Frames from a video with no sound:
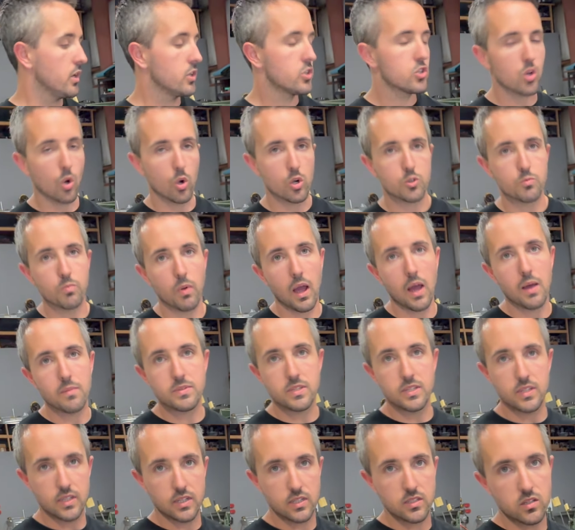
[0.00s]
charge
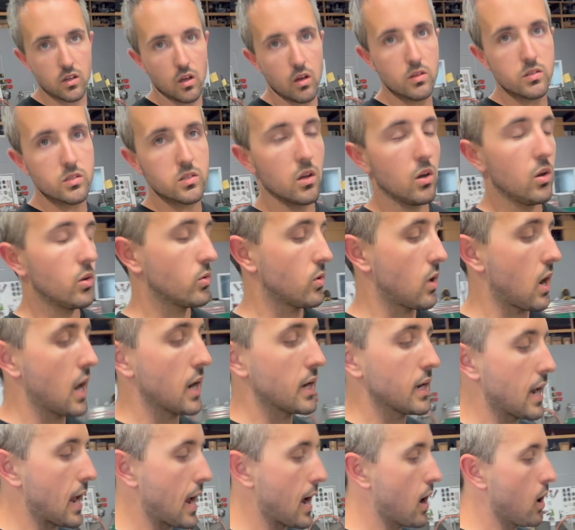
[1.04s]
pipes and exhaust on right
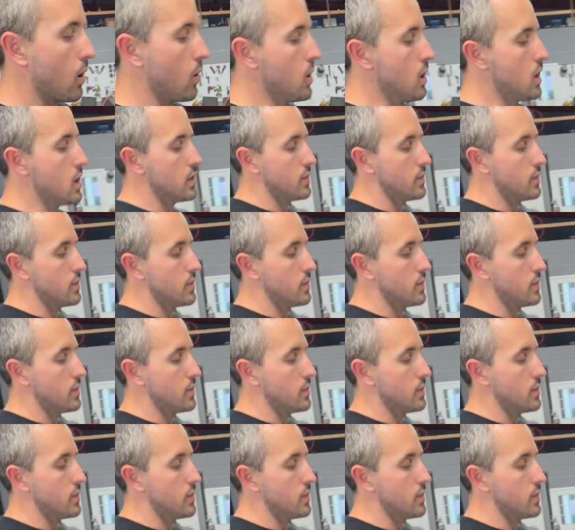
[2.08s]
now.